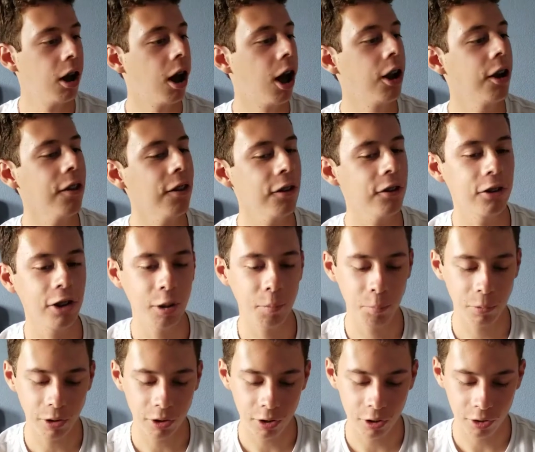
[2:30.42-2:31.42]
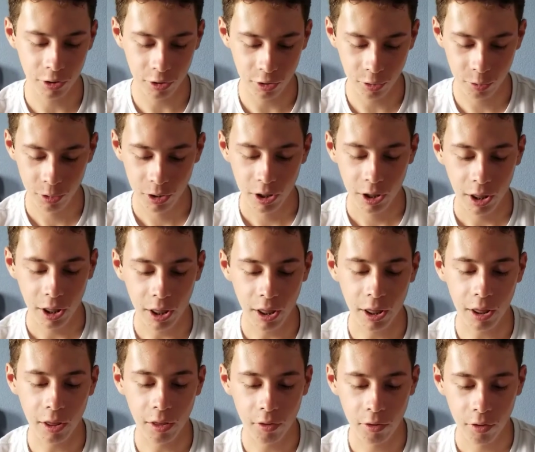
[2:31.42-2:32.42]
Another tip you can do
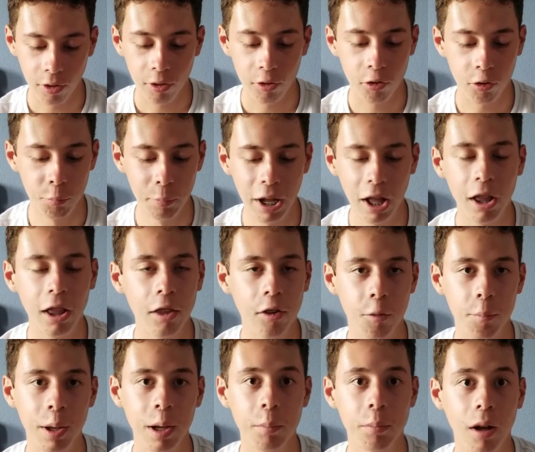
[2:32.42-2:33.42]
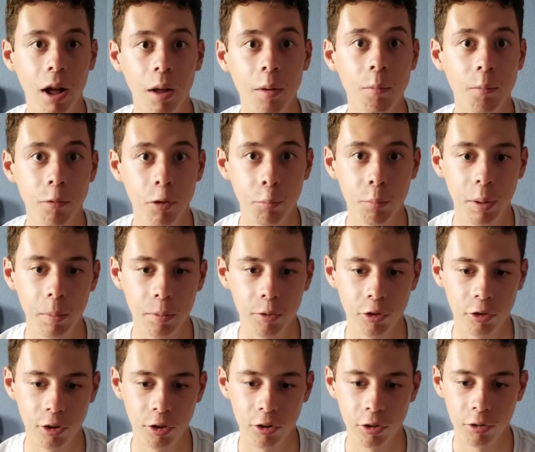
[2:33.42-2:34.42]
is smell is a big problem with people's
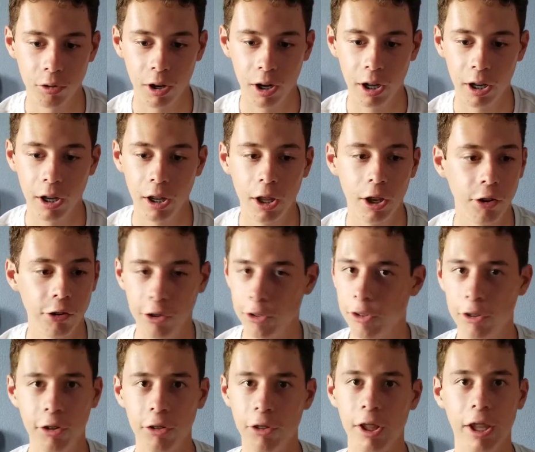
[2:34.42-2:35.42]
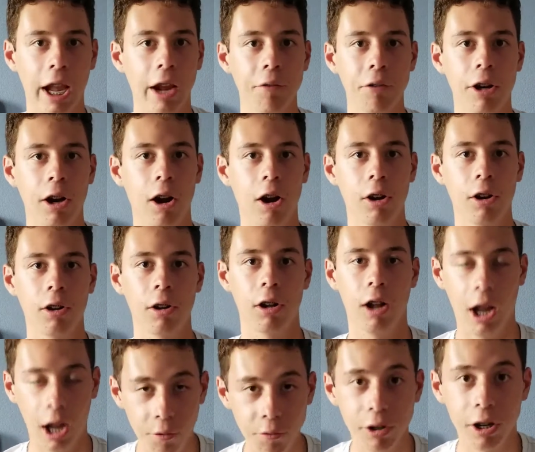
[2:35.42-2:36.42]
shoes, right? Shoes are just like every
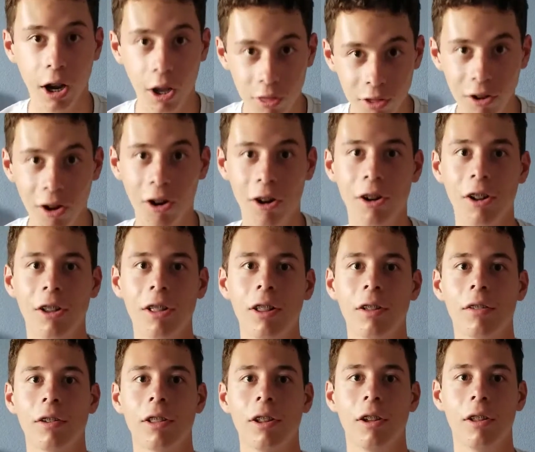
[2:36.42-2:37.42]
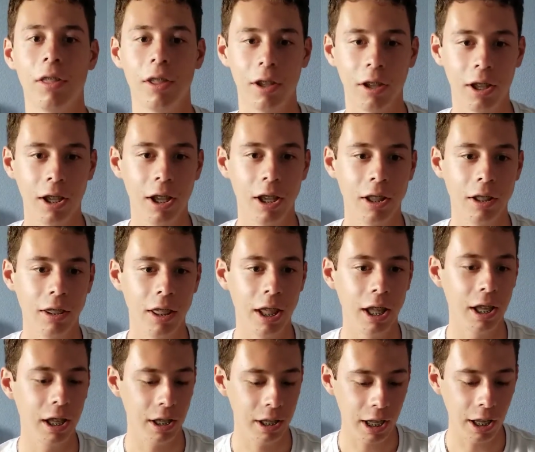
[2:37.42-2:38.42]
other article of clothing.
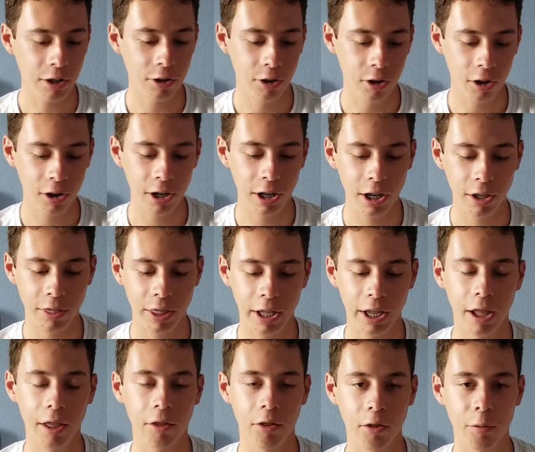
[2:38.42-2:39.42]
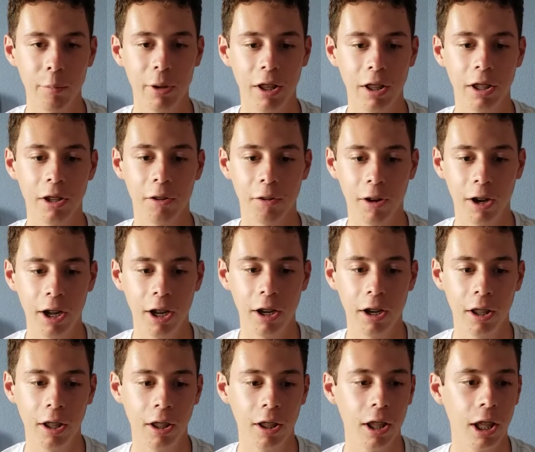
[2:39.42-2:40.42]
They get dirty and they get smelly, right?
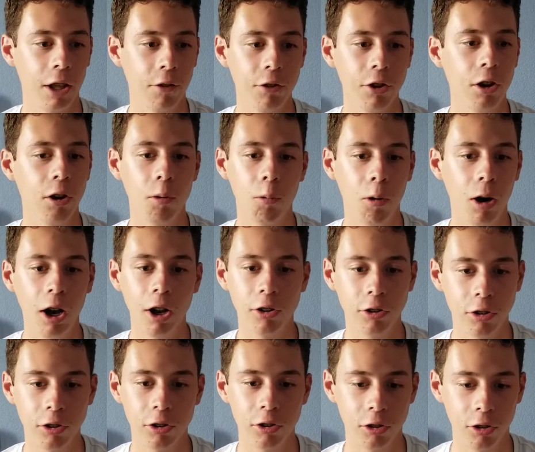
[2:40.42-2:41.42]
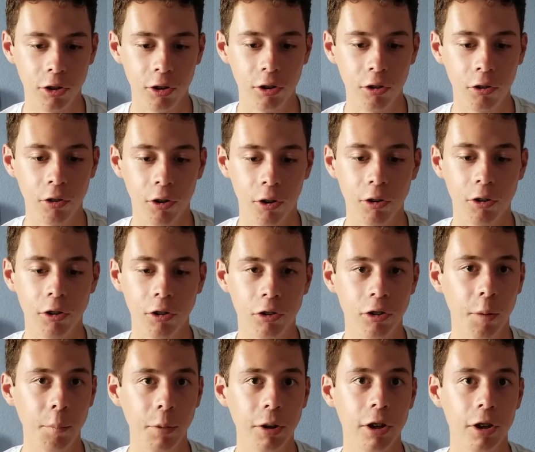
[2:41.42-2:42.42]
If you don't wash your shoes or do
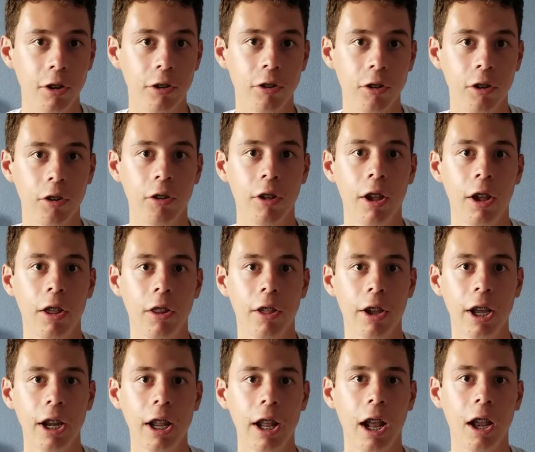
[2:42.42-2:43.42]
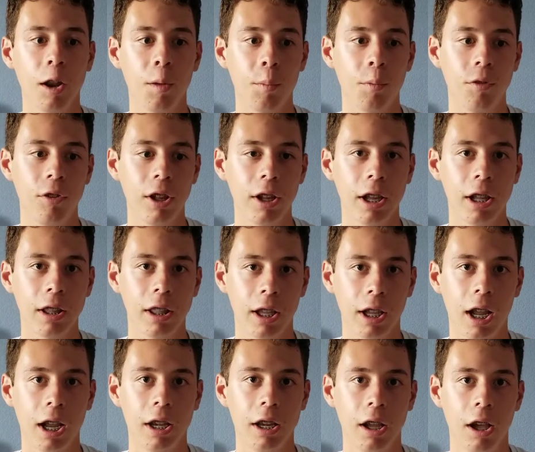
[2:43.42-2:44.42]
something to your shoes, they're going to end up stinking like
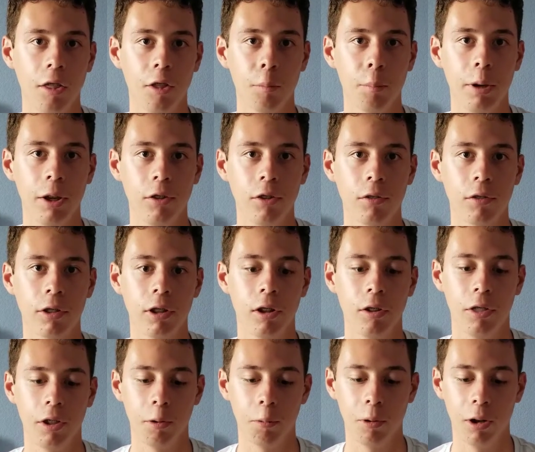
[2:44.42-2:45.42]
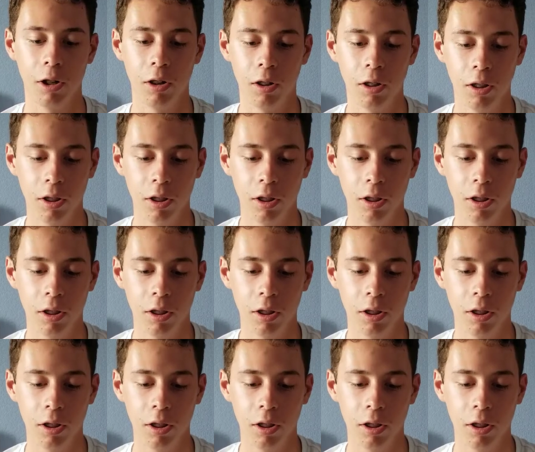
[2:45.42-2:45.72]
any other piece of clothing will.